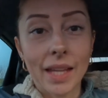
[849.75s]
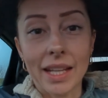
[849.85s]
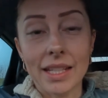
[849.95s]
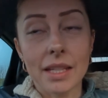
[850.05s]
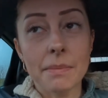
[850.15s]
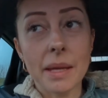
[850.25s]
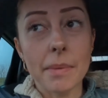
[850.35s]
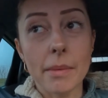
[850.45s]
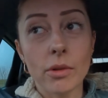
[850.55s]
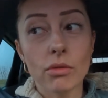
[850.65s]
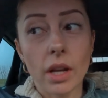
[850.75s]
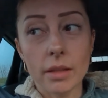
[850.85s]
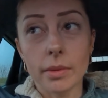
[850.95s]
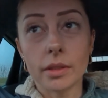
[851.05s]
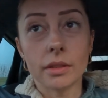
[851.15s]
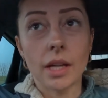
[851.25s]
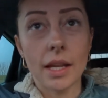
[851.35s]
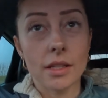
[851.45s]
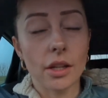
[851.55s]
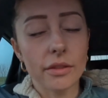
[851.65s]
and it can be a bit more runnable
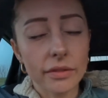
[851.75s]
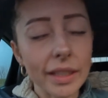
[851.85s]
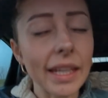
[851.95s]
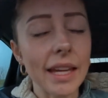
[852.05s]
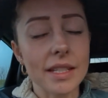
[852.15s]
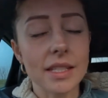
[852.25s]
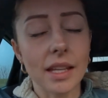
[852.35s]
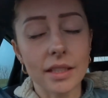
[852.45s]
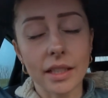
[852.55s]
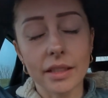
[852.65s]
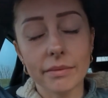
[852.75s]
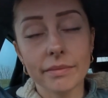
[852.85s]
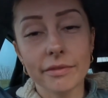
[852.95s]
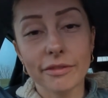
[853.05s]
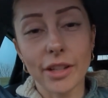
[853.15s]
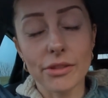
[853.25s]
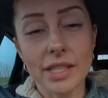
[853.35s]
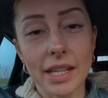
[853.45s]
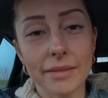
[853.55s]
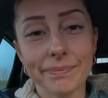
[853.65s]
and hopefully get into that like flow
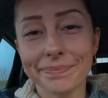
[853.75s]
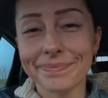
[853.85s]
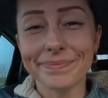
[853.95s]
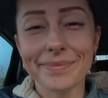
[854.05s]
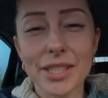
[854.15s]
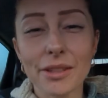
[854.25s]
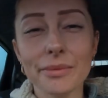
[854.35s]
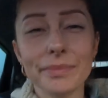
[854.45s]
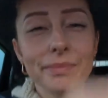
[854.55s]
state. Let's go.